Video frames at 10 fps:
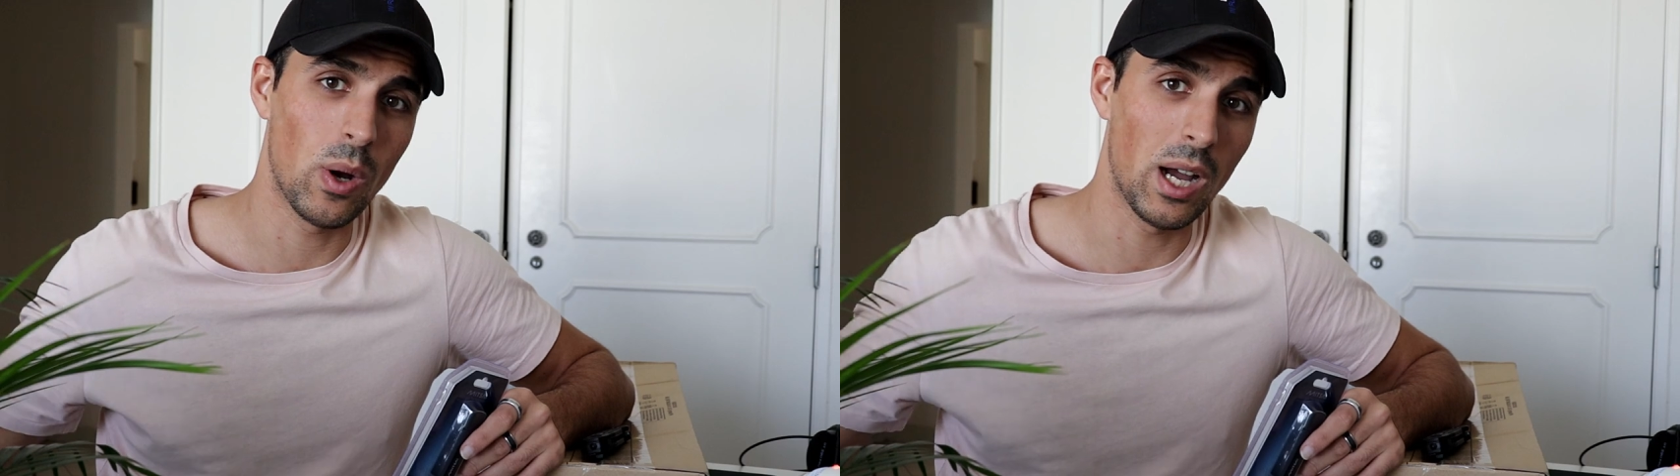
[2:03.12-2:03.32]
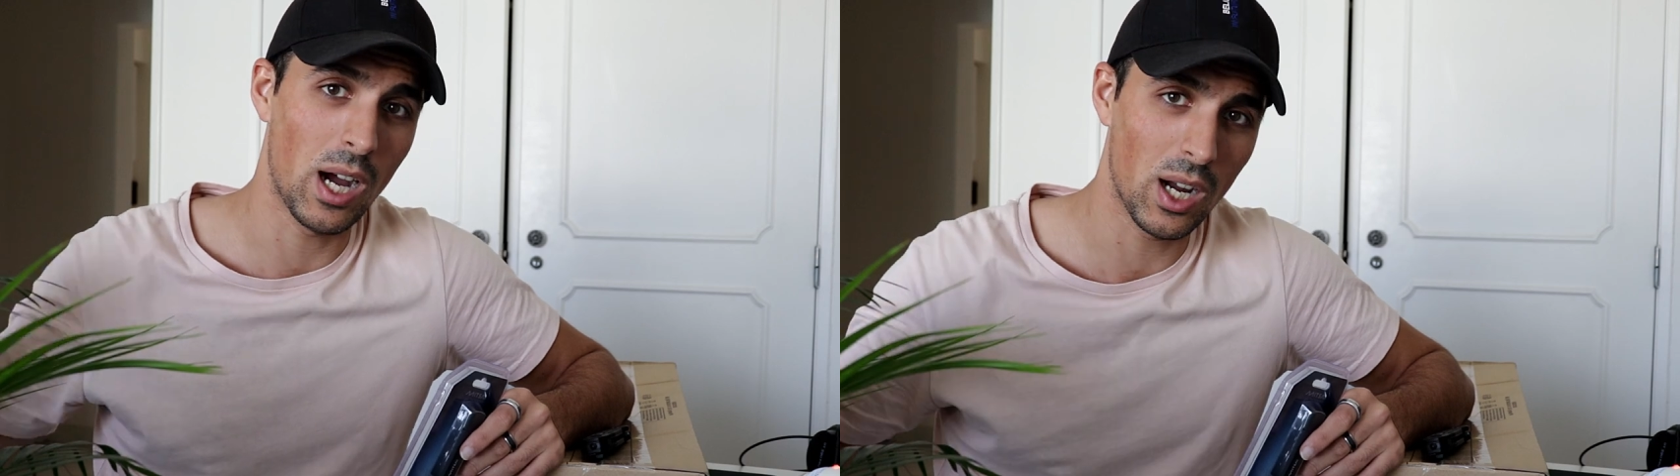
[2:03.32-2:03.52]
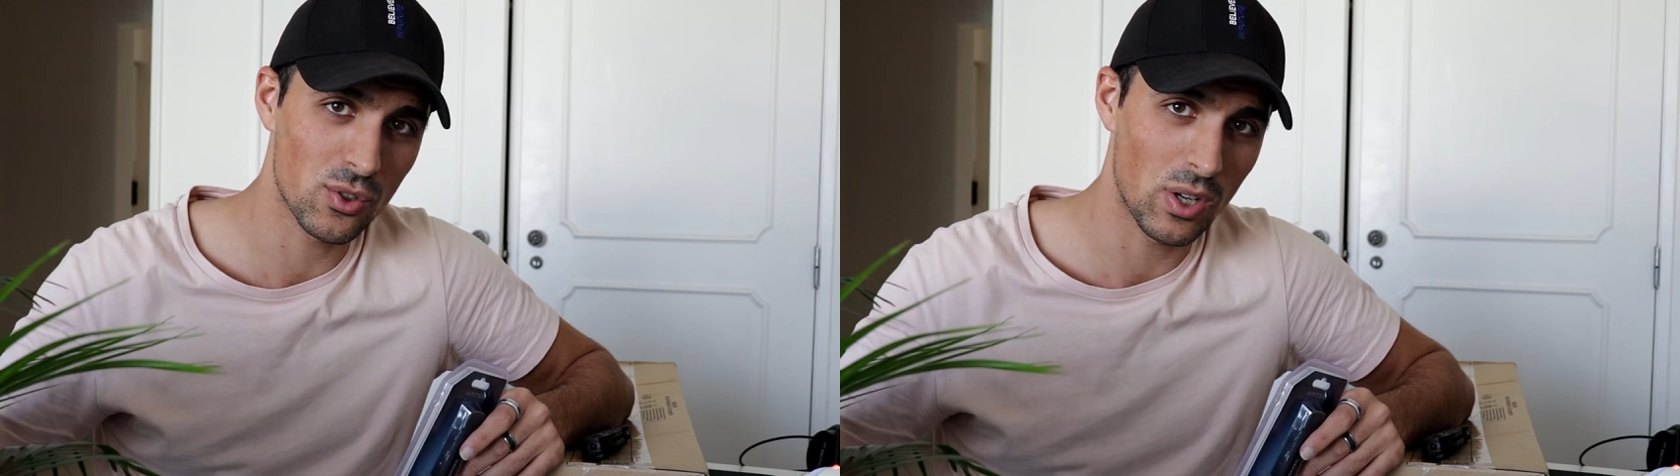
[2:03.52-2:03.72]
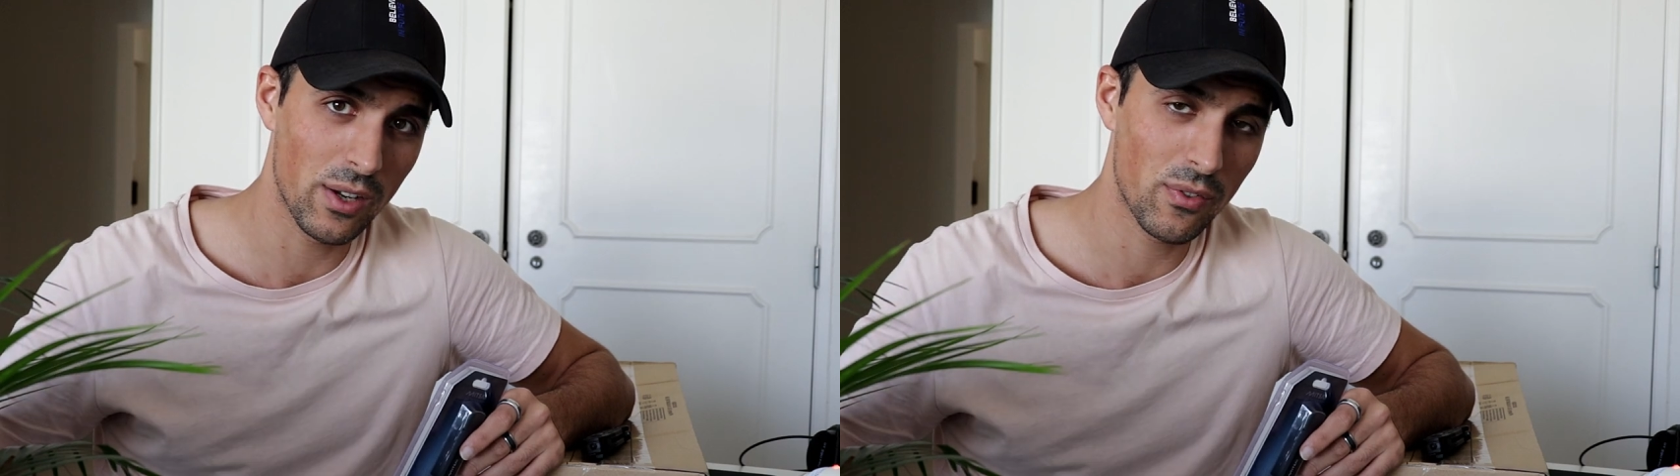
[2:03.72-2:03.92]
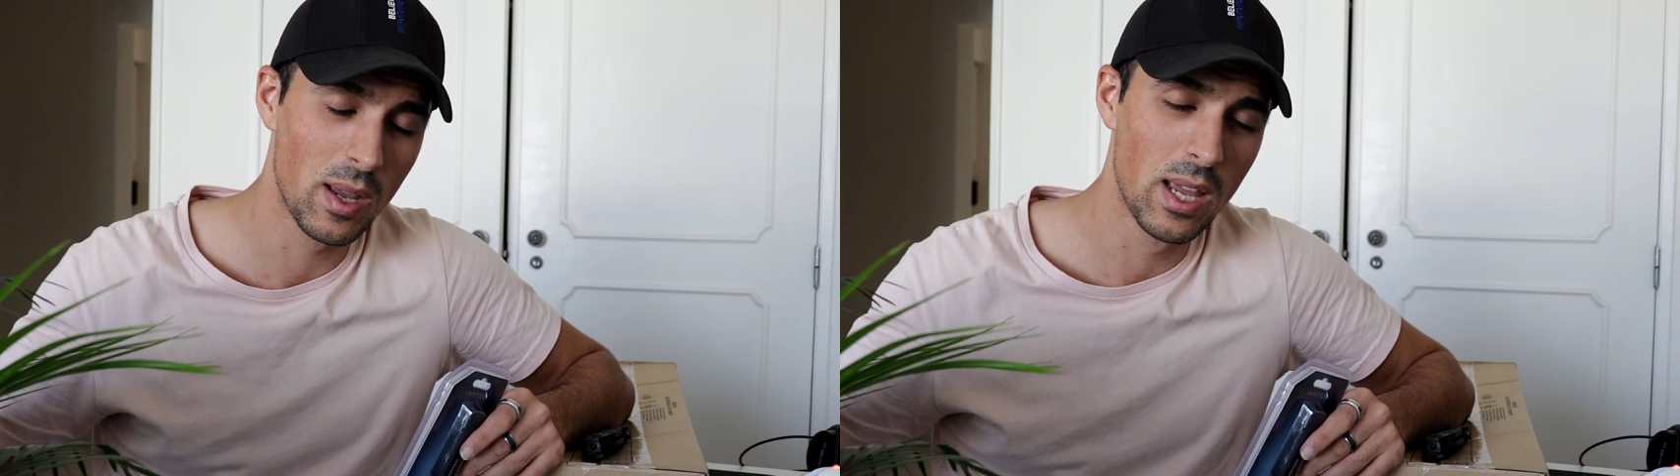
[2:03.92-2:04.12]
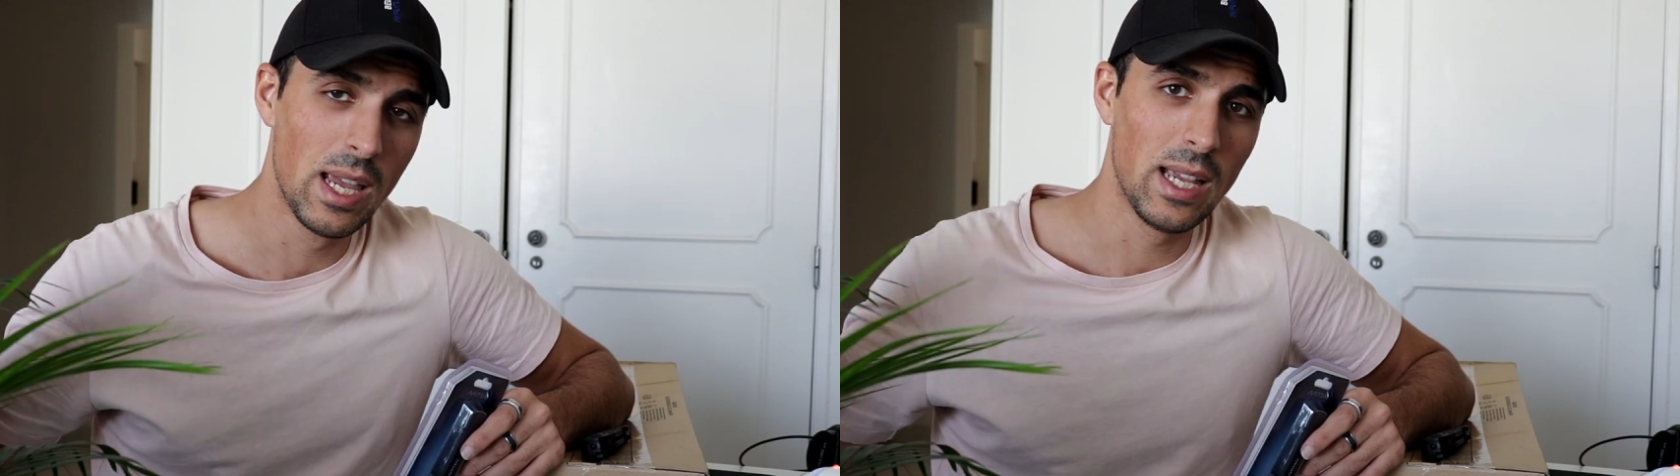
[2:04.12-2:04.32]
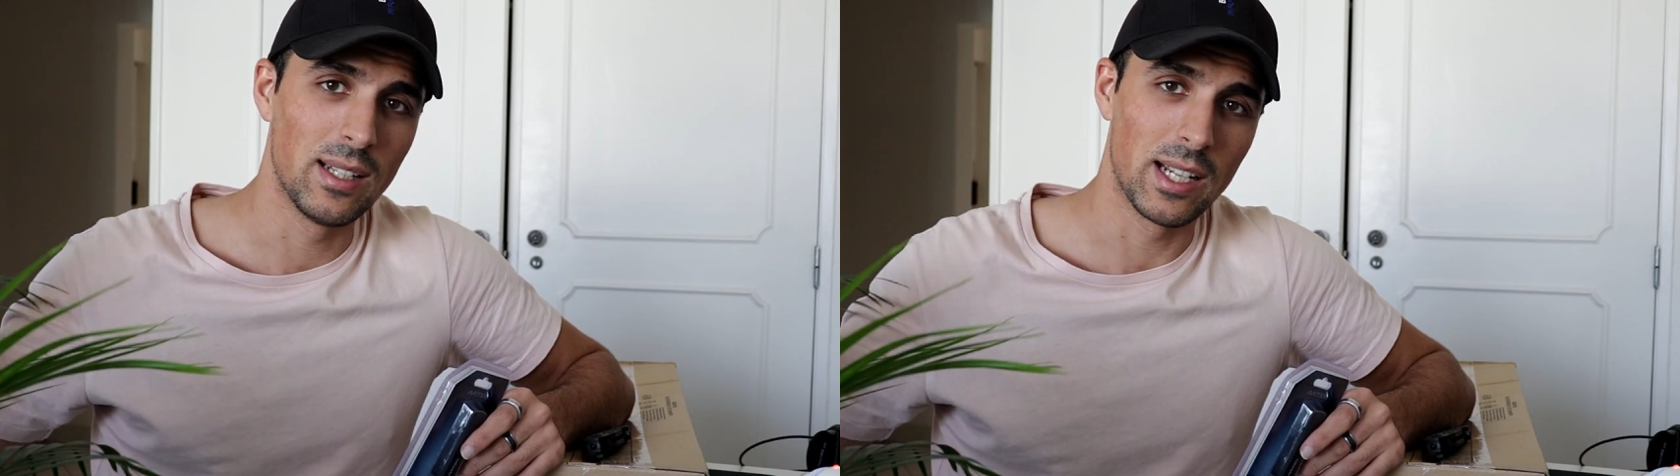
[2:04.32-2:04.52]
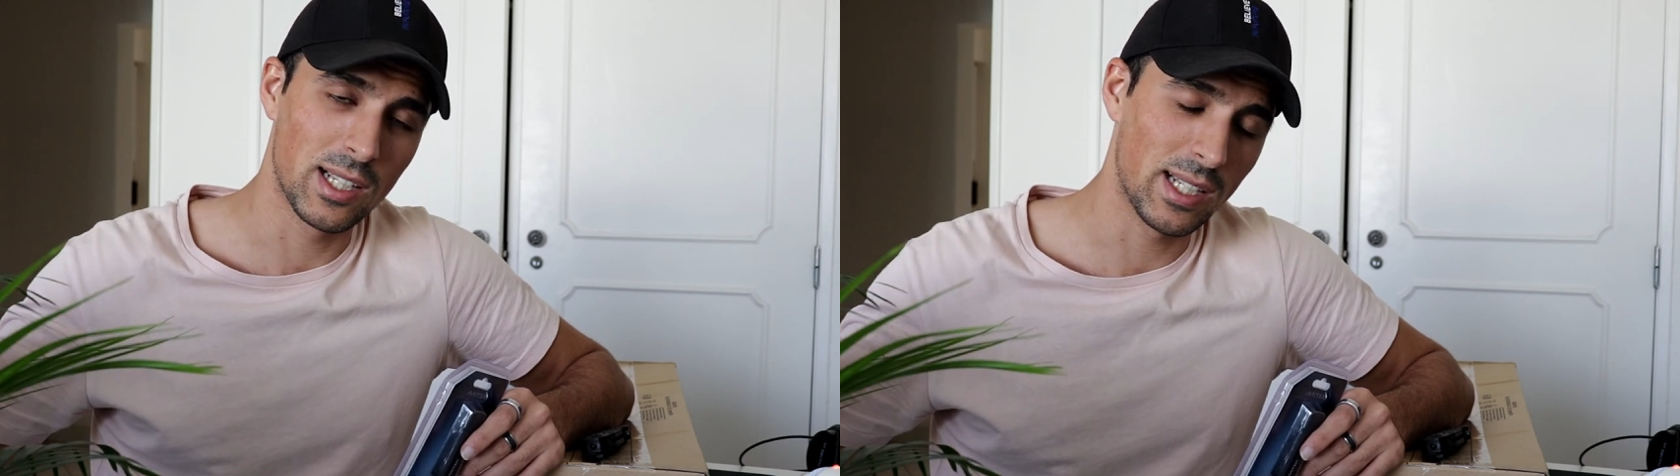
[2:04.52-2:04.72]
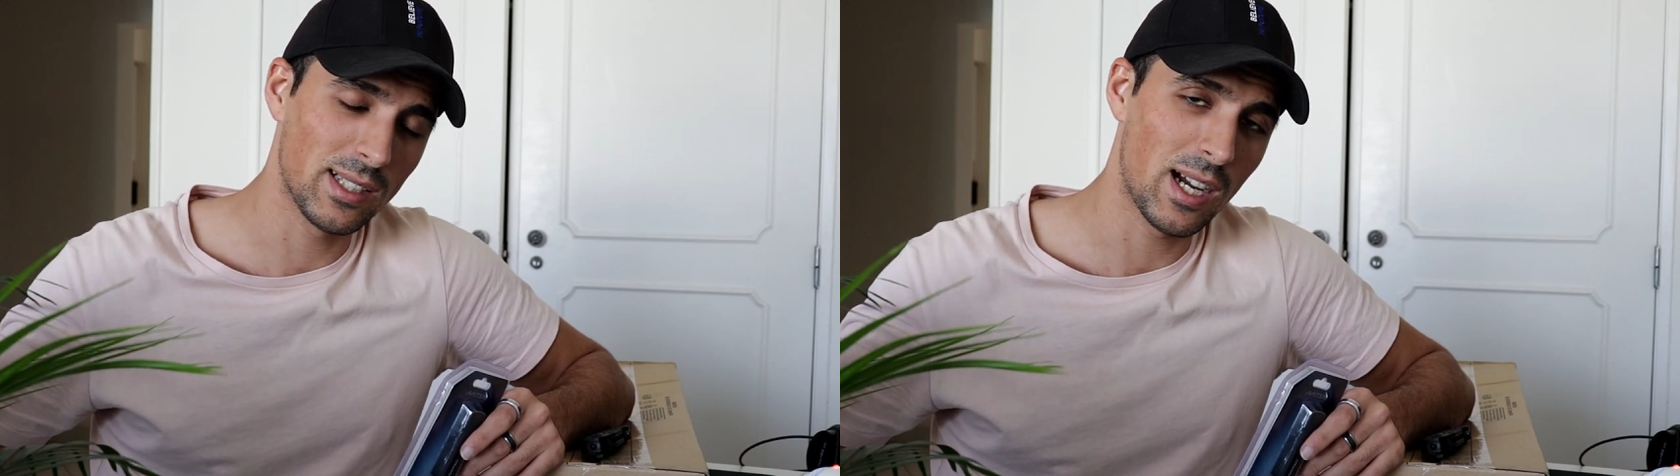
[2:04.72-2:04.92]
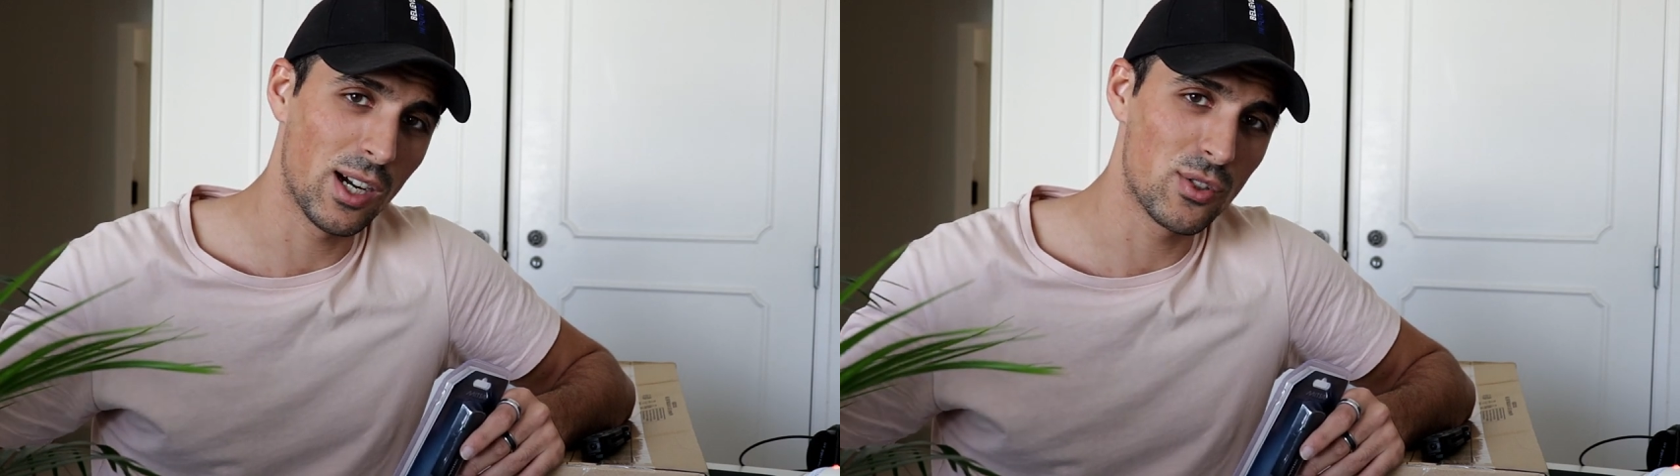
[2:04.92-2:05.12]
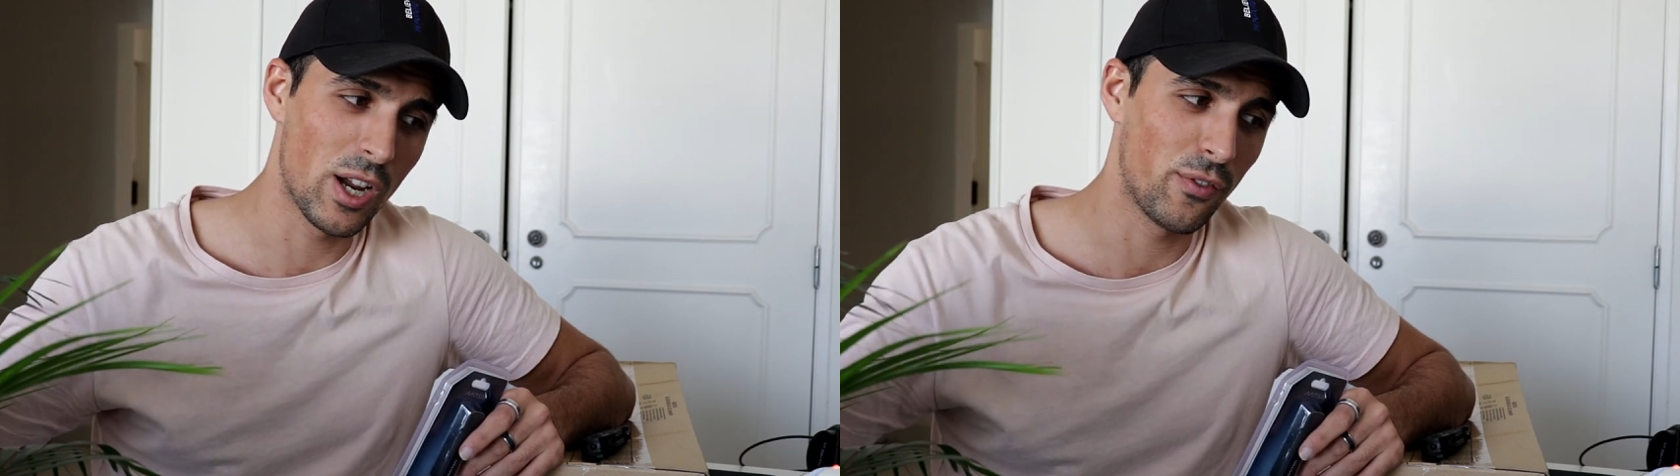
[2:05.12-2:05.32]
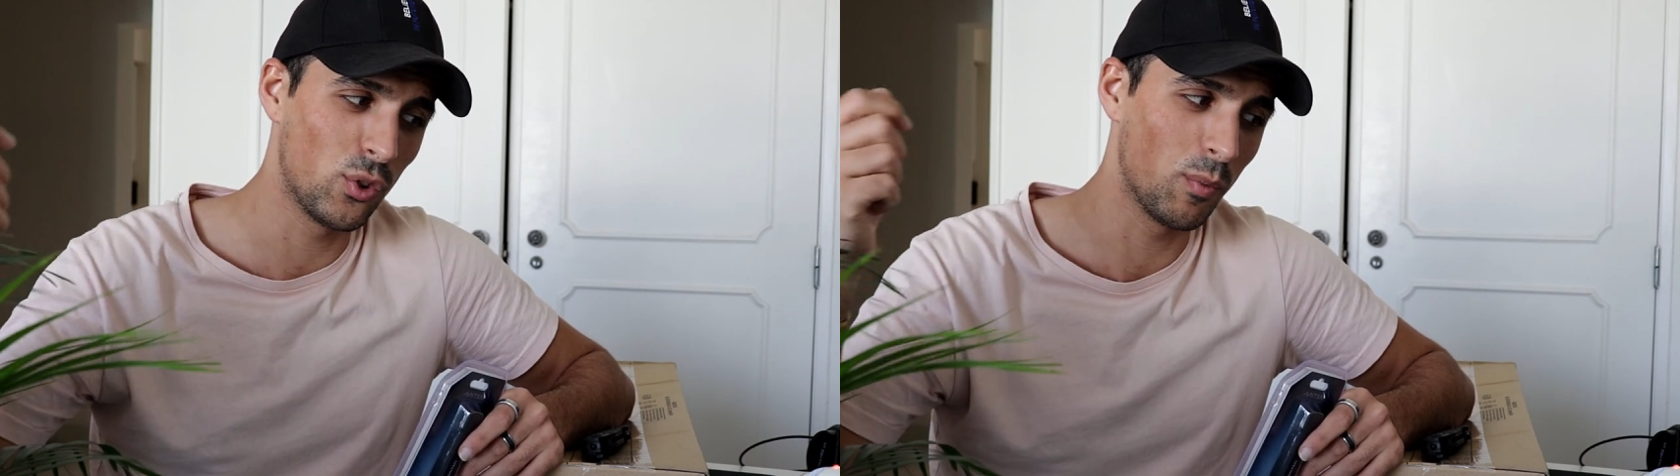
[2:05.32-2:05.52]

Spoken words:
to a hard drive, then I connect the hard drive